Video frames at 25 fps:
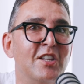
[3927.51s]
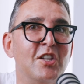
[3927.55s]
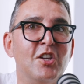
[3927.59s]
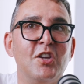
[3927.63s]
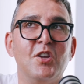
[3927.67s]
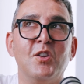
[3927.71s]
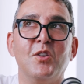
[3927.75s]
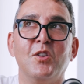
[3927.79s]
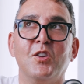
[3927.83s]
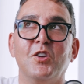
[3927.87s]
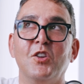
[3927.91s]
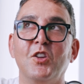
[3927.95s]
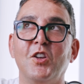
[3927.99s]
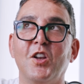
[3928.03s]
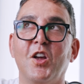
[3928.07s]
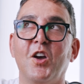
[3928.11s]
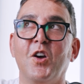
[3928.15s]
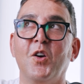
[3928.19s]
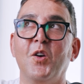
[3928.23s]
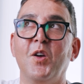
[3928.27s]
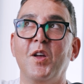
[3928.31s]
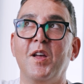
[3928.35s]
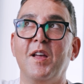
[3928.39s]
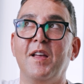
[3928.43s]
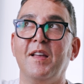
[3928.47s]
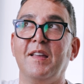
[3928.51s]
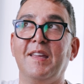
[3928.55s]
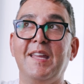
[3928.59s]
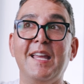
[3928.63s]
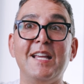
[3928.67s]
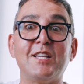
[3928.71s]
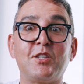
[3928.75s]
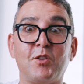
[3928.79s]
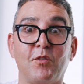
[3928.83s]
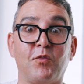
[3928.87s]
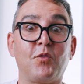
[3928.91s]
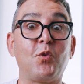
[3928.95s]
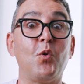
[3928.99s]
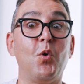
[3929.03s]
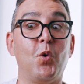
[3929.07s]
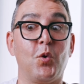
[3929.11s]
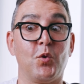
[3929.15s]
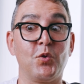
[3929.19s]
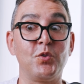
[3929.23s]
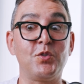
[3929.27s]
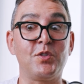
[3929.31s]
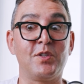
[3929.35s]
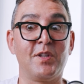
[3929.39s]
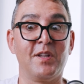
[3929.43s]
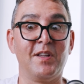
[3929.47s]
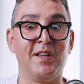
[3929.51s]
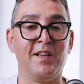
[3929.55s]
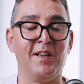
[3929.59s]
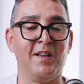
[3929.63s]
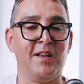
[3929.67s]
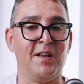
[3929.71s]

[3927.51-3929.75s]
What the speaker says: Yes, of course,